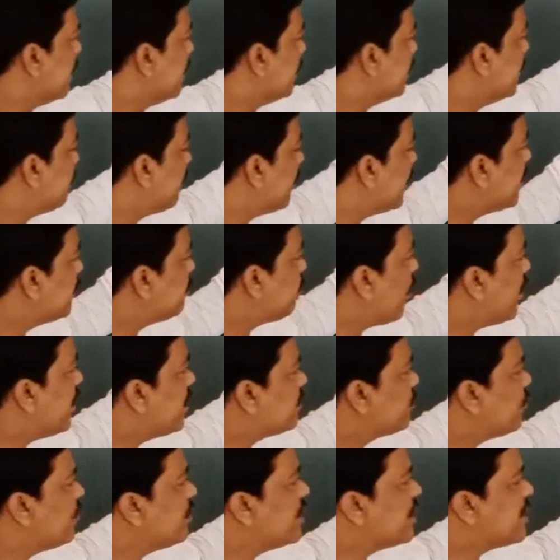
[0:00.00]
The first point
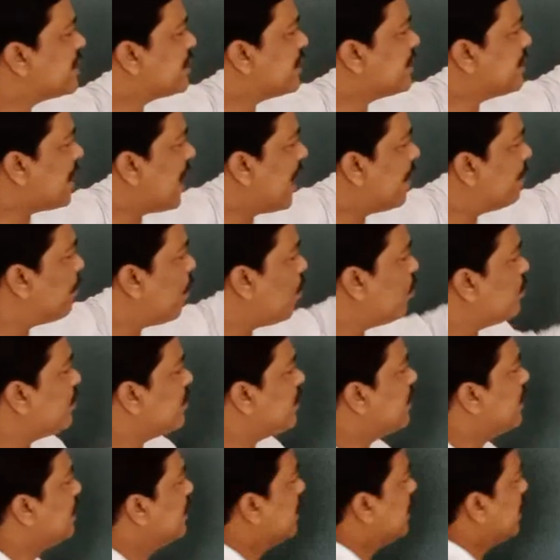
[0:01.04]
is going to discuss
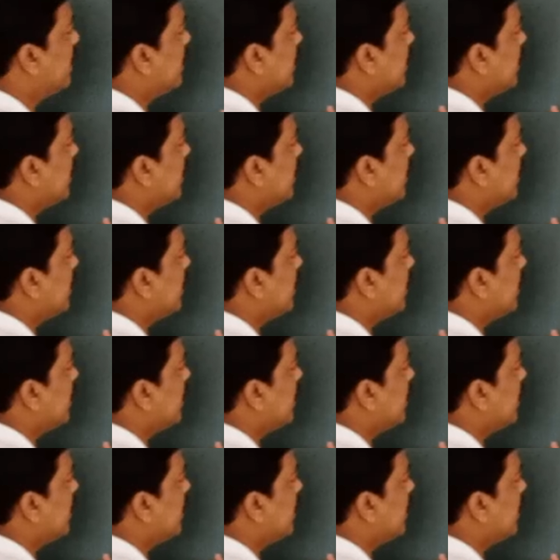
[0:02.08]
about